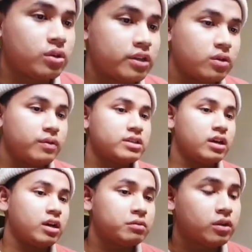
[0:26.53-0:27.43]
as always,
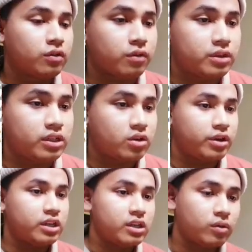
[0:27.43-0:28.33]
from the
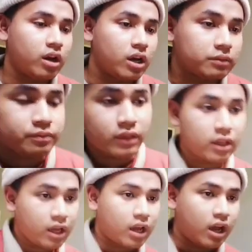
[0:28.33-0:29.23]
coding,
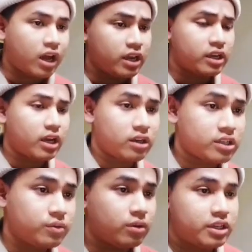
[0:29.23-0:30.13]
I
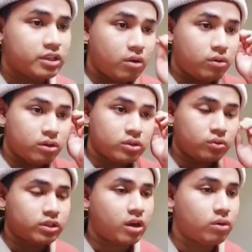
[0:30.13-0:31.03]
realized we only need
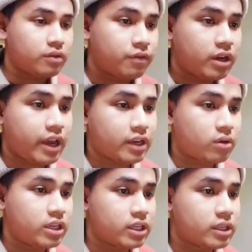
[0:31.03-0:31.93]
to take our rainfall and
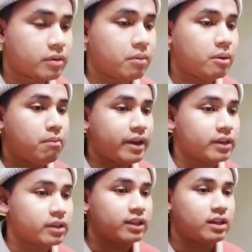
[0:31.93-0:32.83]
only a
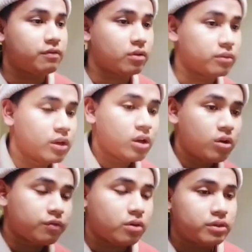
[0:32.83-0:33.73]
month data
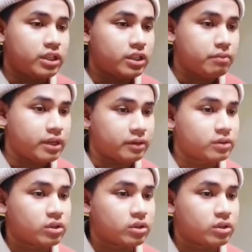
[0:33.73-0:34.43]
from the main.